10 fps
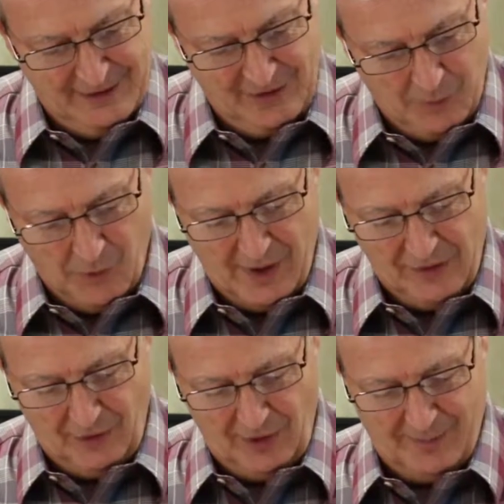The more I
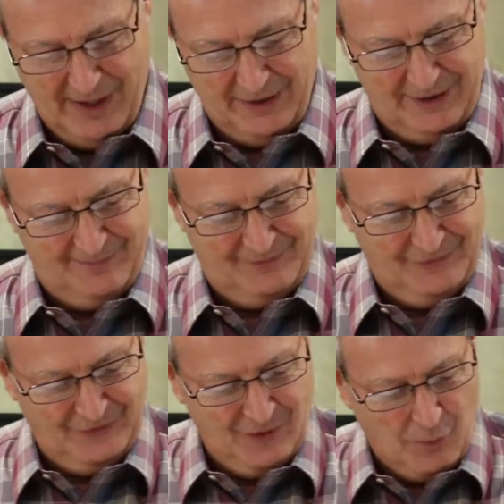thought about it,
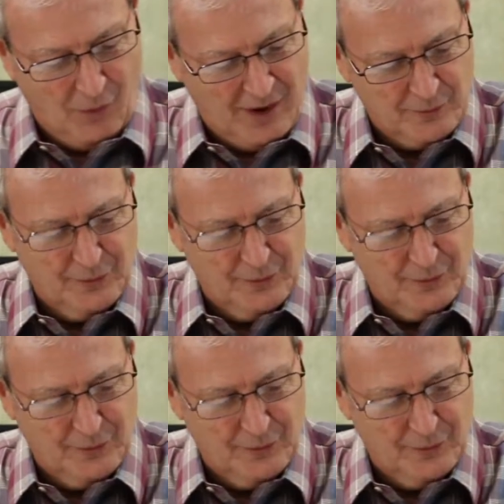the more I